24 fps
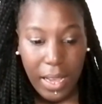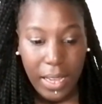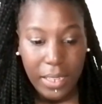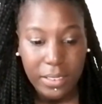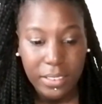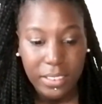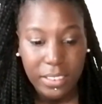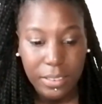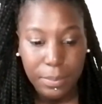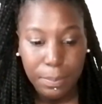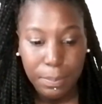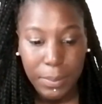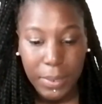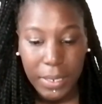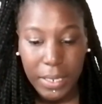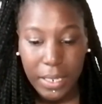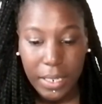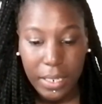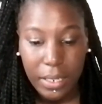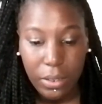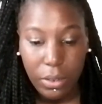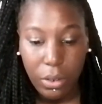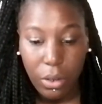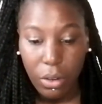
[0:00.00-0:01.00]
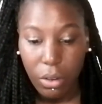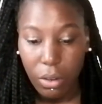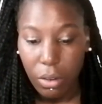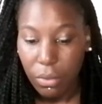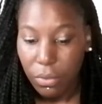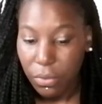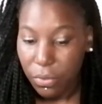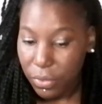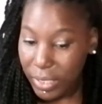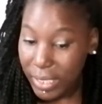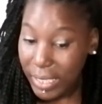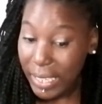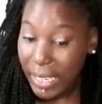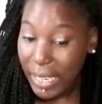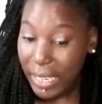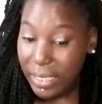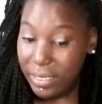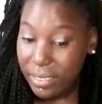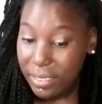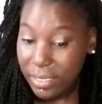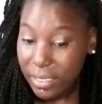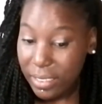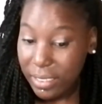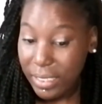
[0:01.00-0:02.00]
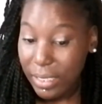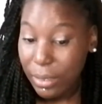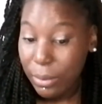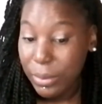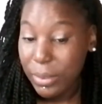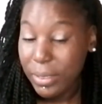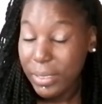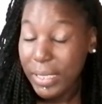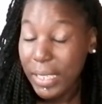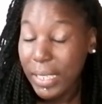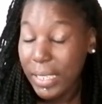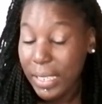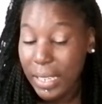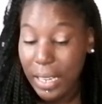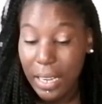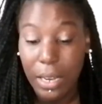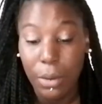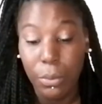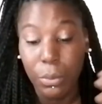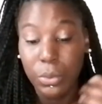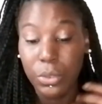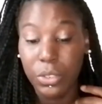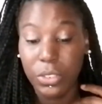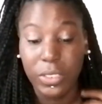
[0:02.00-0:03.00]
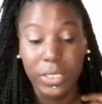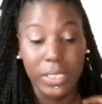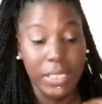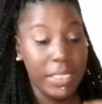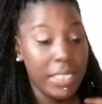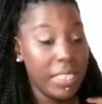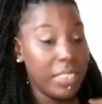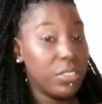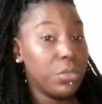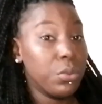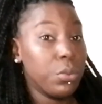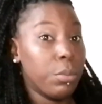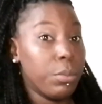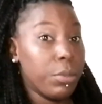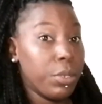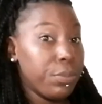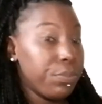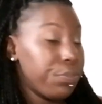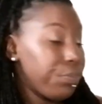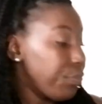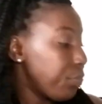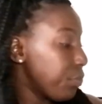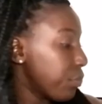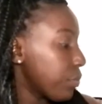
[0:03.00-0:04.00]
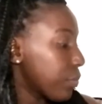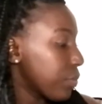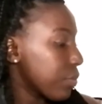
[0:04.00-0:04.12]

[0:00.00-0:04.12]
And speaking of yes, because I was saying that I was the yes woman,